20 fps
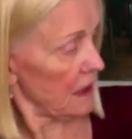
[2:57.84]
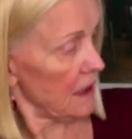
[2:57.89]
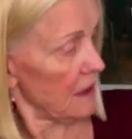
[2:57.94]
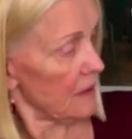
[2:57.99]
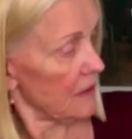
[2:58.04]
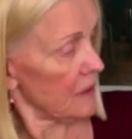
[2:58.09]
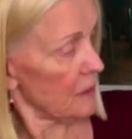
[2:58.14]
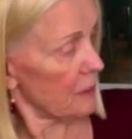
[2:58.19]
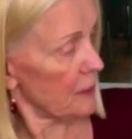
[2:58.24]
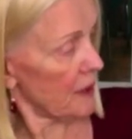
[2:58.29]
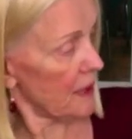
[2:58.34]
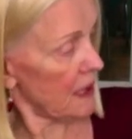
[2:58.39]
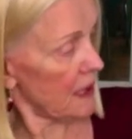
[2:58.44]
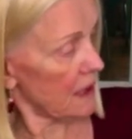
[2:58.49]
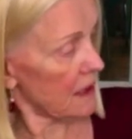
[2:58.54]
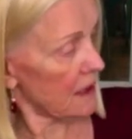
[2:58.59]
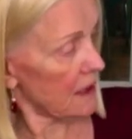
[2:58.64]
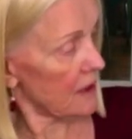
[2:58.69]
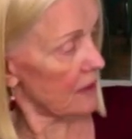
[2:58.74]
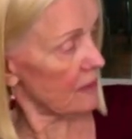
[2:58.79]
in the
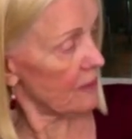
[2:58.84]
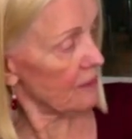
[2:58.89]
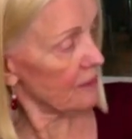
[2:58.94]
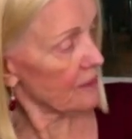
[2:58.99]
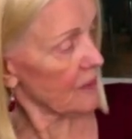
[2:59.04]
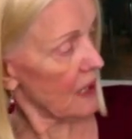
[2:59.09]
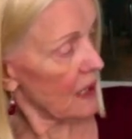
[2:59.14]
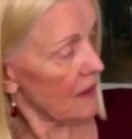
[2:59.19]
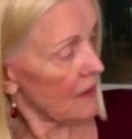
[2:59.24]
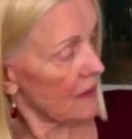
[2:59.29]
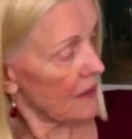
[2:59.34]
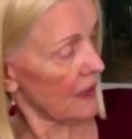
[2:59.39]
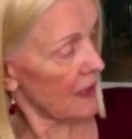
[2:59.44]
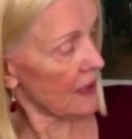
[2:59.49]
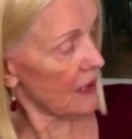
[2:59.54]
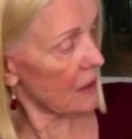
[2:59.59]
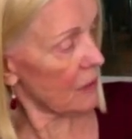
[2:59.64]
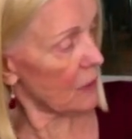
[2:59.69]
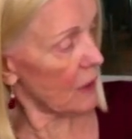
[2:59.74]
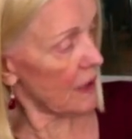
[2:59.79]
pink. Then
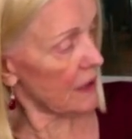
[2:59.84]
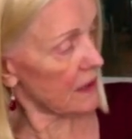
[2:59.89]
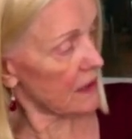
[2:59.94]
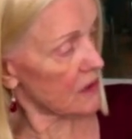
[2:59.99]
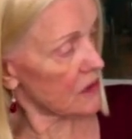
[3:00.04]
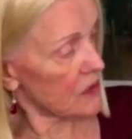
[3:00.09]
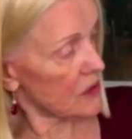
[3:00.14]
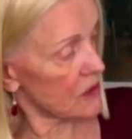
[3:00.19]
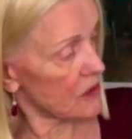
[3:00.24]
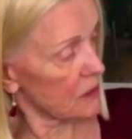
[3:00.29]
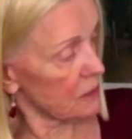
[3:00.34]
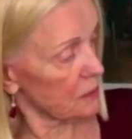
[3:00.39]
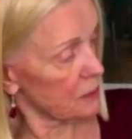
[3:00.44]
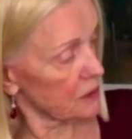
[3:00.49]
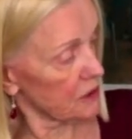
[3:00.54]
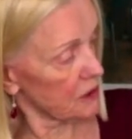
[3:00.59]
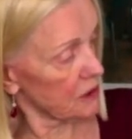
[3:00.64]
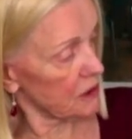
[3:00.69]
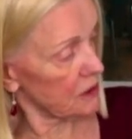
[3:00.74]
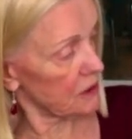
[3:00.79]
I went into the
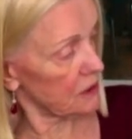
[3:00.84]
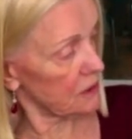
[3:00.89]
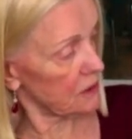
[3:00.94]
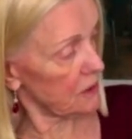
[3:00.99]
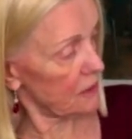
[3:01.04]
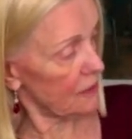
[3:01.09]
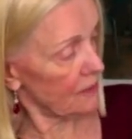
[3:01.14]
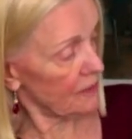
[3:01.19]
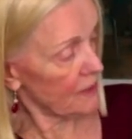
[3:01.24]
blue,